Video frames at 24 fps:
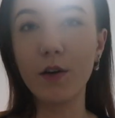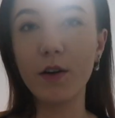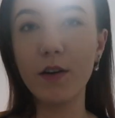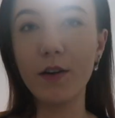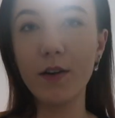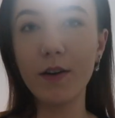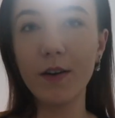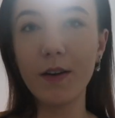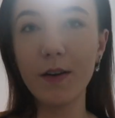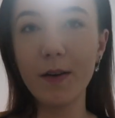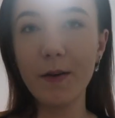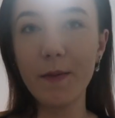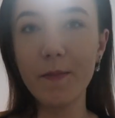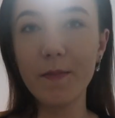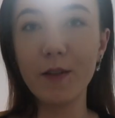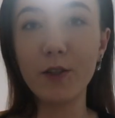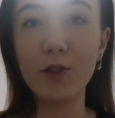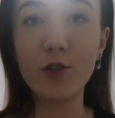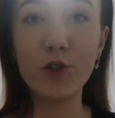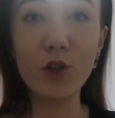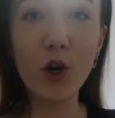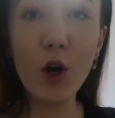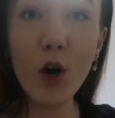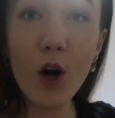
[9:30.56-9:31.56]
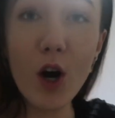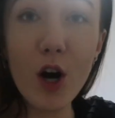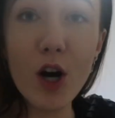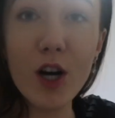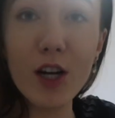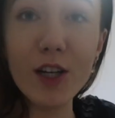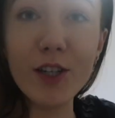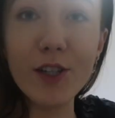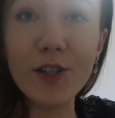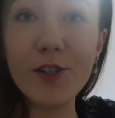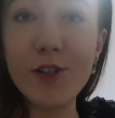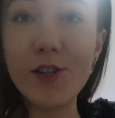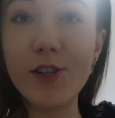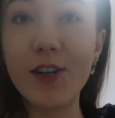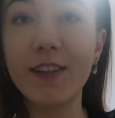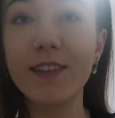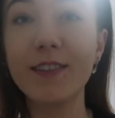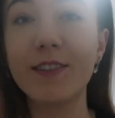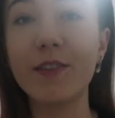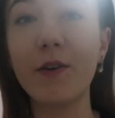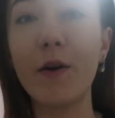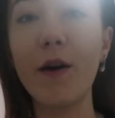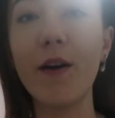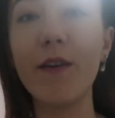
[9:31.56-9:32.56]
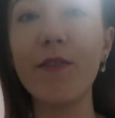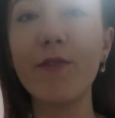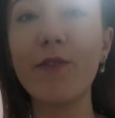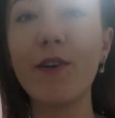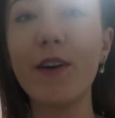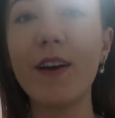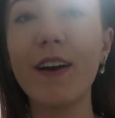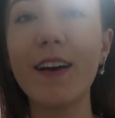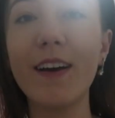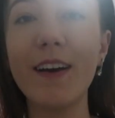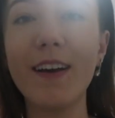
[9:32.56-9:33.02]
so, coach. Shush. So,